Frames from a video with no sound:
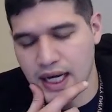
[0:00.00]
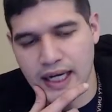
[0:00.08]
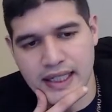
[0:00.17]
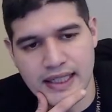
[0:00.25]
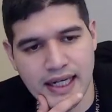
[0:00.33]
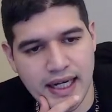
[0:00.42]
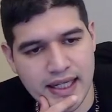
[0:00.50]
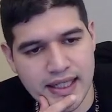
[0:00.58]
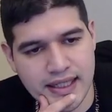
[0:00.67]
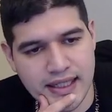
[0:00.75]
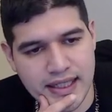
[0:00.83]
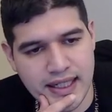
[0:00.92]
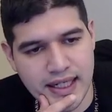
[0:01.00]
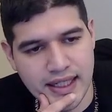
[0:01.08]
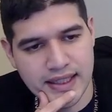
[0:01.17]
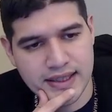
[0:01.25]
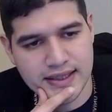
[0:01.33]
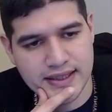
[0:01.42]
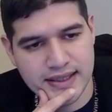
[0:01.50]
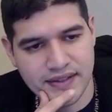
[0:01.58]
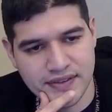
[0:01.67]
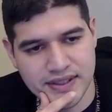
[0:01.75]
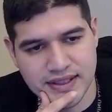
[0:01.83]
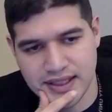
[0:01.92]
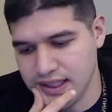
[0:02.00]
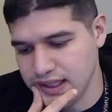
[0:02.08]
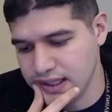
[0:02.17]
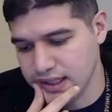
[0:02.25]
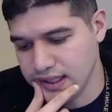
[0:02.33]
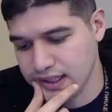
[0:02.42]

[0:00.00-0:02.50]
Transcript: I got -17,